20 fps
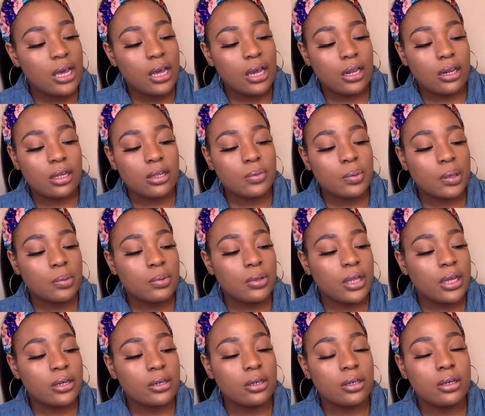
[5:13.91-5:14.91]
y'all probably
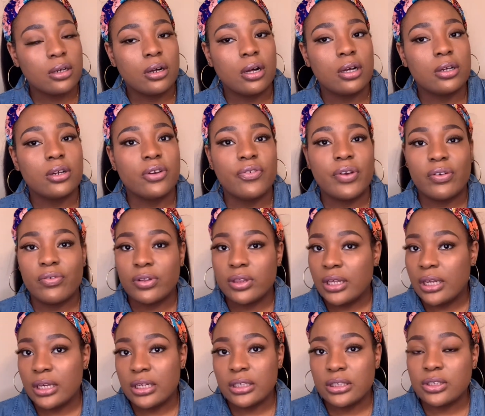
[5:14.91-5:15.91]
like girl all your favorite
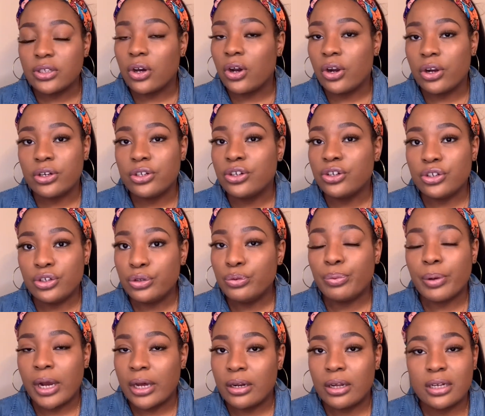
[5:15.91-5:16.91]
things are your new
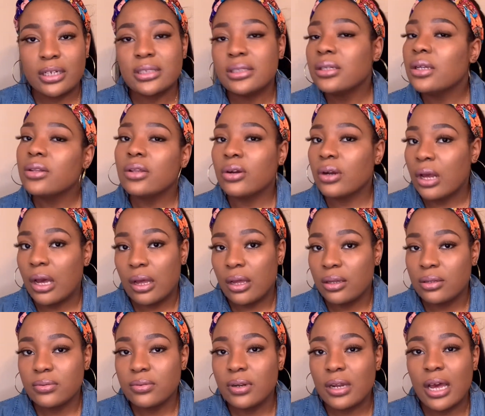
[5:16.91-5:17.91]
products no they're not
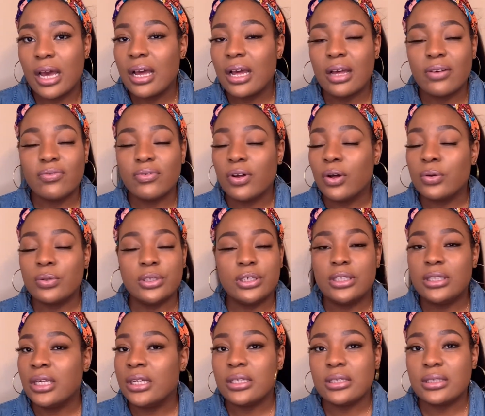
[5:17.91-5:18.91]
I have OG
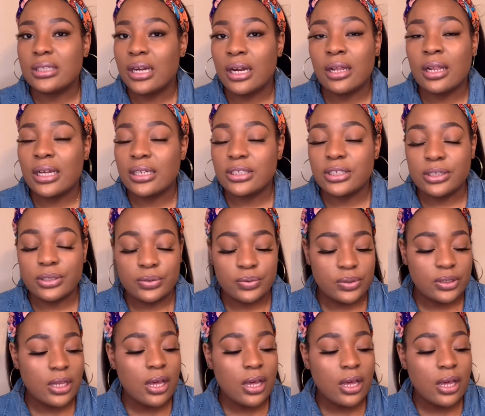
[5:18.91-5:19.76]
things that I like to use.